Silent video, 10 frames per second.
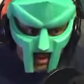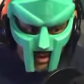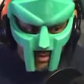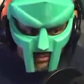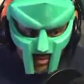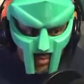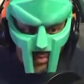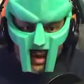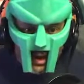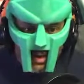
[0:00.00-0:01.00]
So
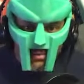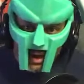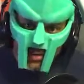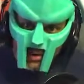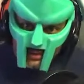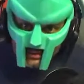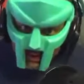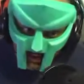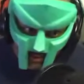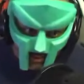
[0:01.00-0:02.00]
we have our
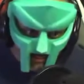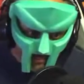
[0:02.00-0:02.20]
attacker,